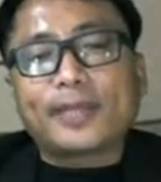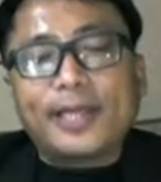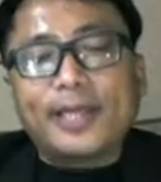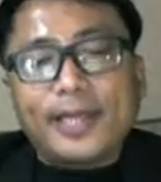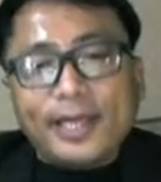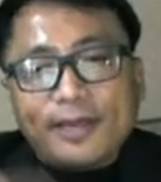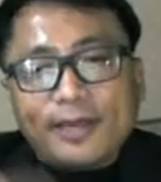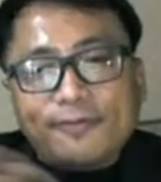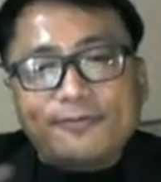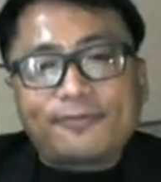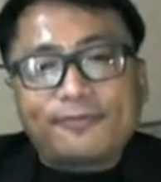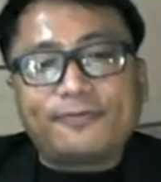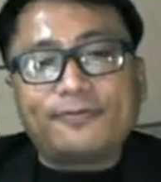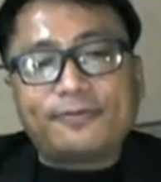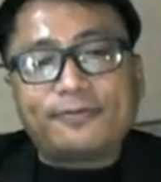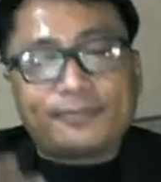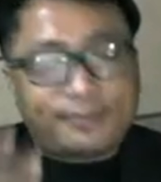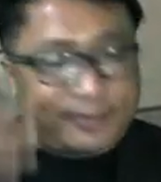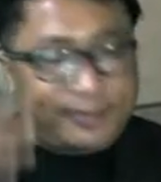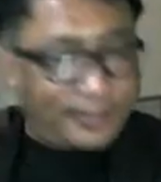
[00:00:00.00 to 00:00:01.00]
if
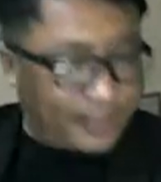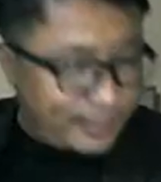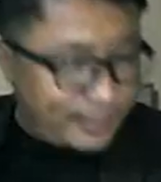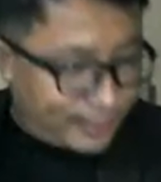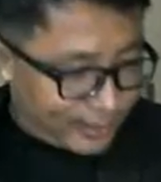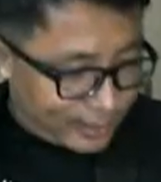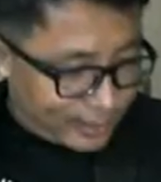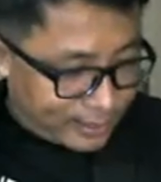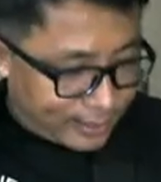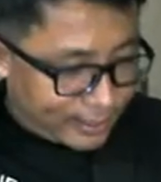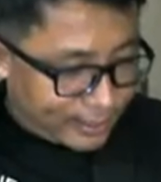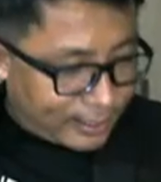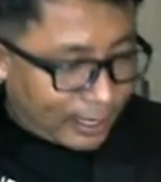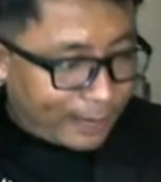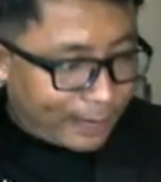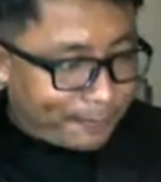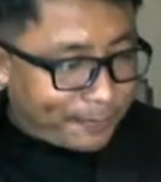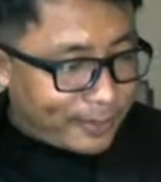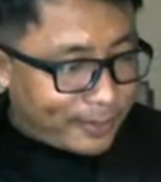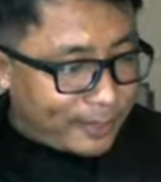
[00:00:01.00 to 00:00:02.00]

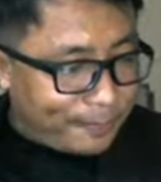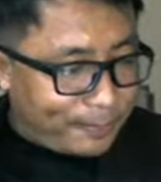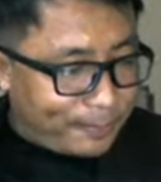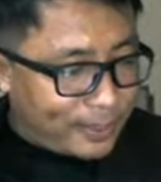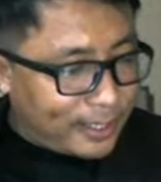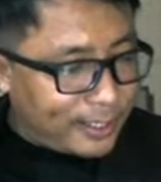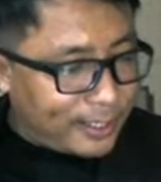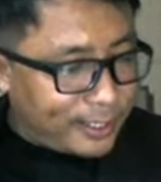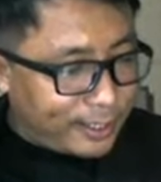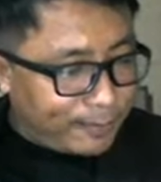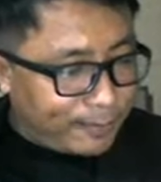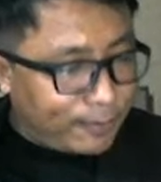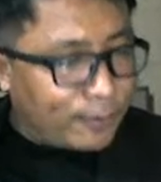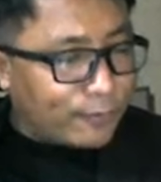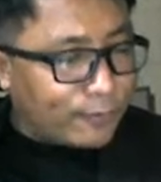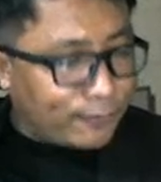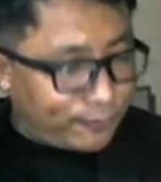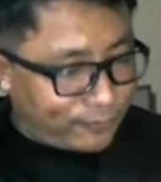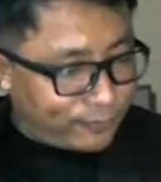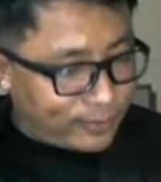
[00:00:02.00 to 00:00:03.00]
abruptly
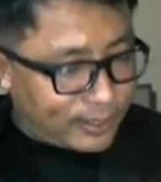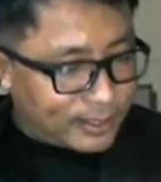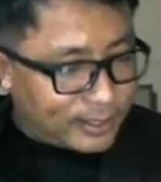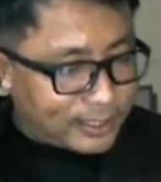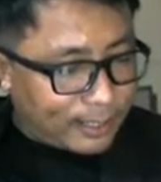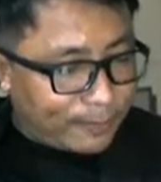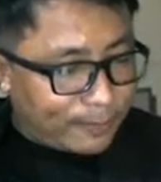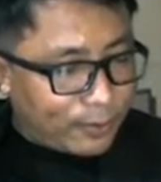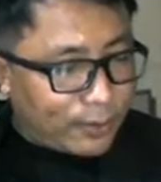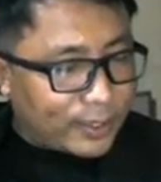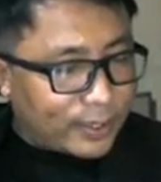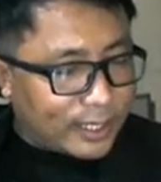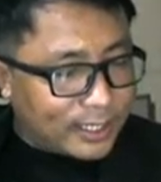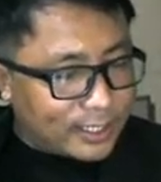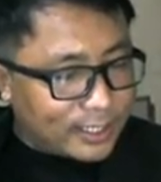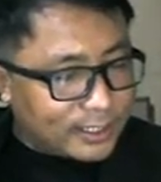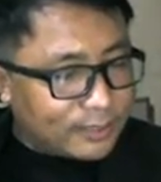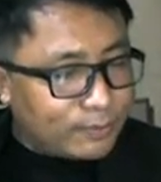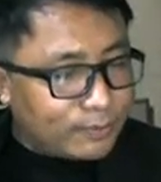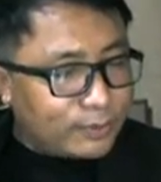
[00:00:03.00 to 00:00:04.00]
removed some
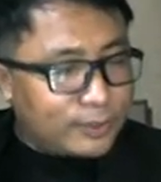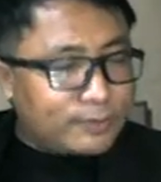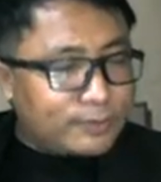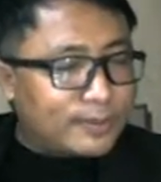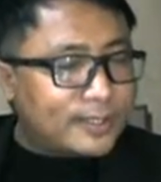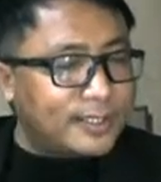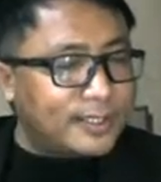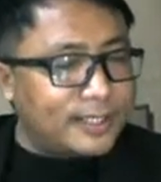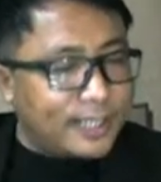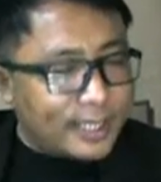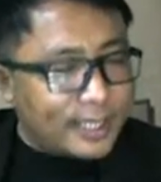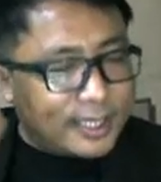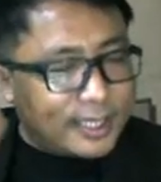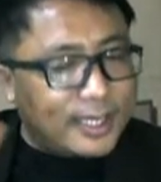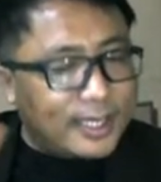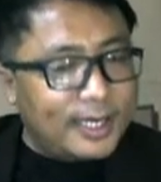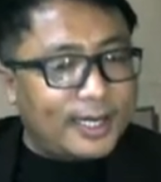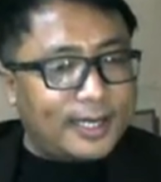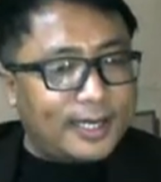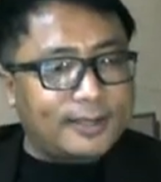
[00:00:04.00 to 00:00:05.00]
organism which was there
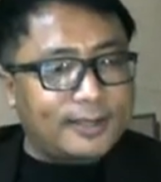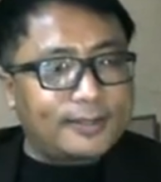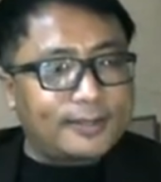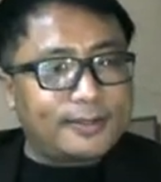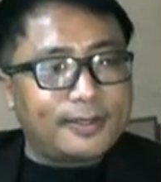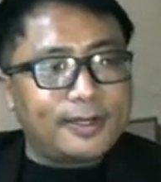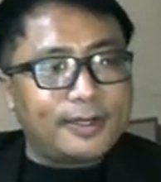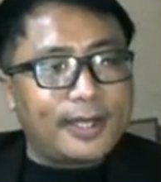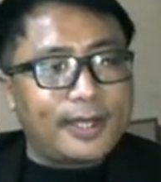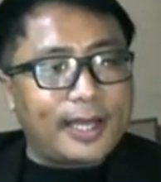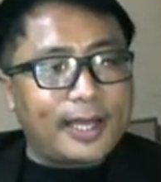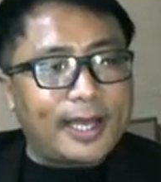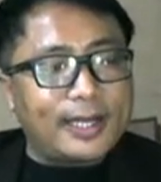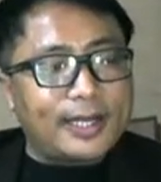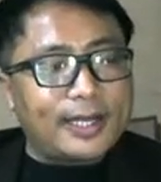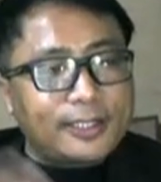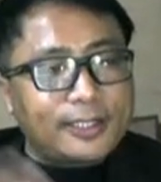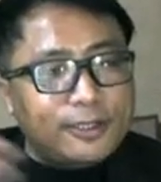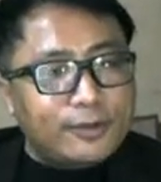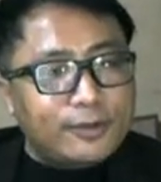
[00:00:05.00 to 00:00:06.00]
earlier and
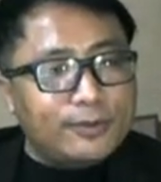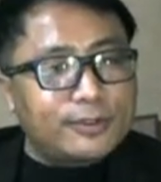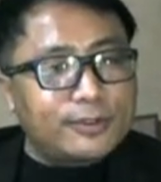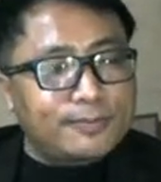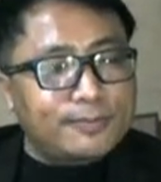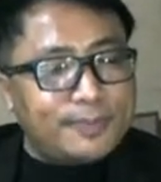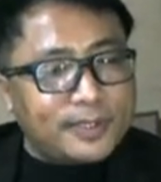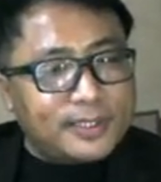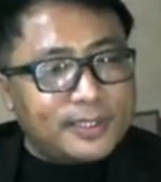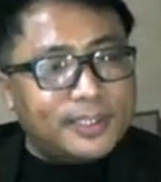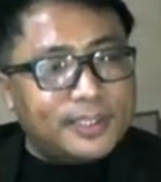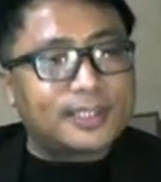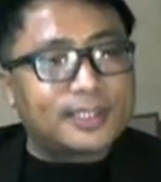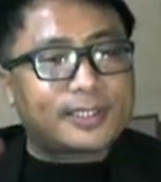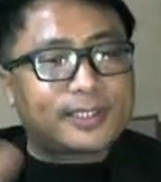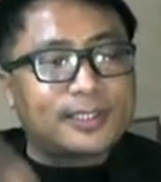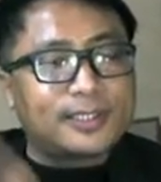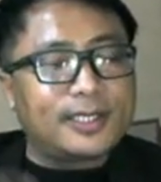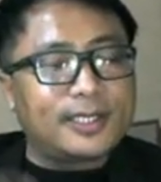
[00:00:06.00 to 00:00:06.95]
a new species